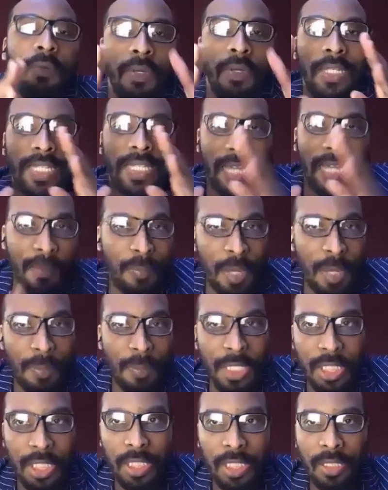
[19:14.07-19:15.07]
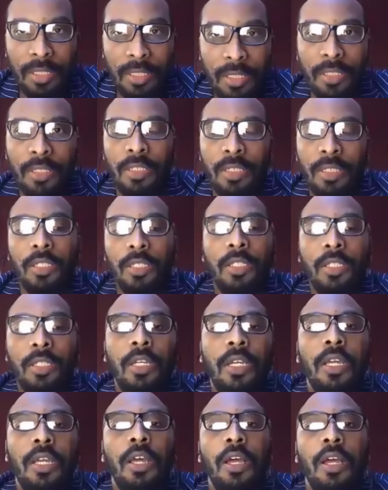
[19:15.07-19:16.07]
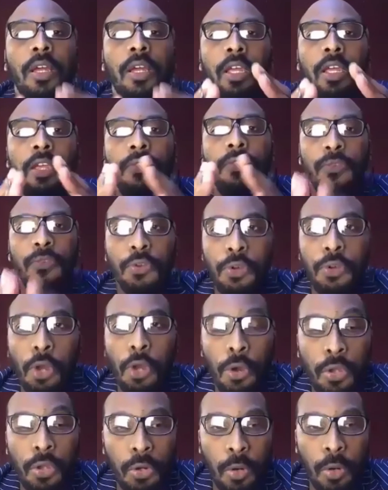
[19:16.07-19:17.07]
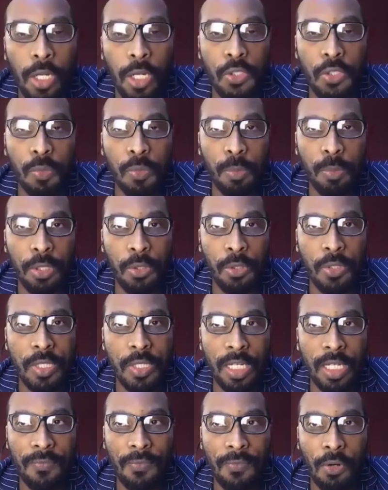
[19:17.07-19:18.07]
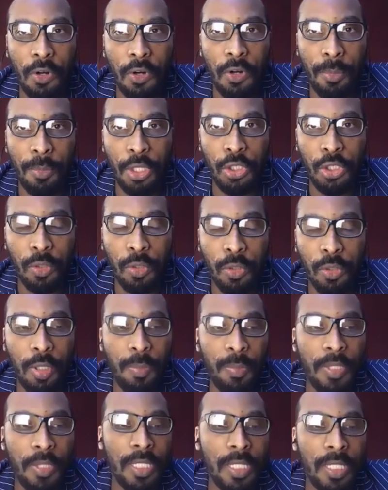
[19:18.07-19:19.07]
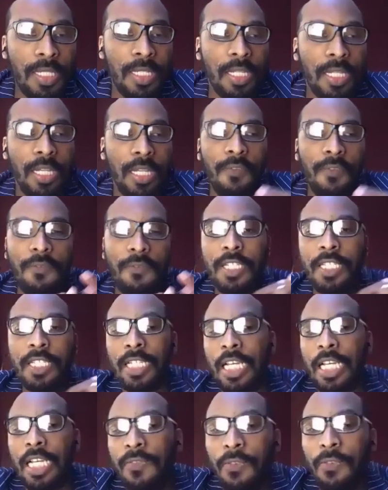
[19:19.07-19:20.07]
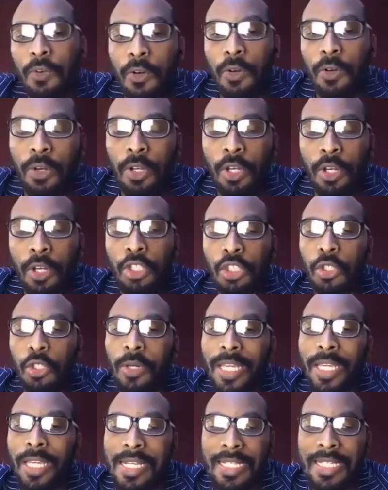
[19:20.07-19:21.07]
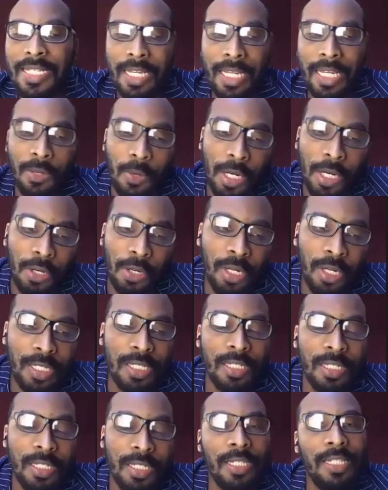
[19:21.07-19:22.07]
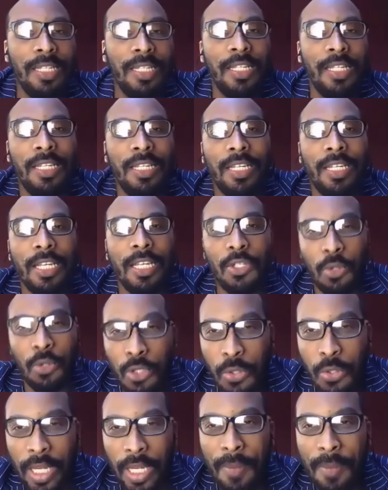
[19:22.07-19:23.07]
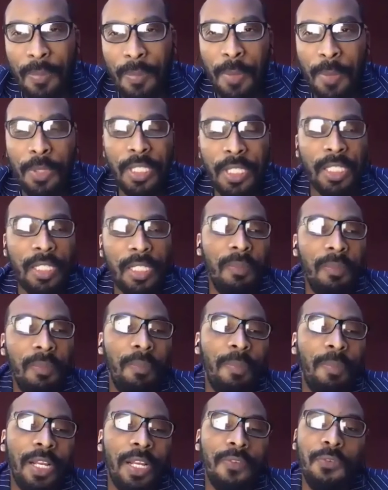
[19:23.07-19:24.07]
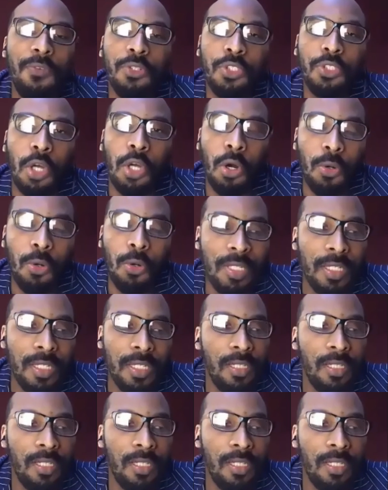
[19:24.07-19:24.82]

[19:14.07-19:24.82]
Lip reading: get permission if you know you're going to be using it for commercial purposes. If it's just for showcasing and whatnot, it's good to get permission. But if you don't,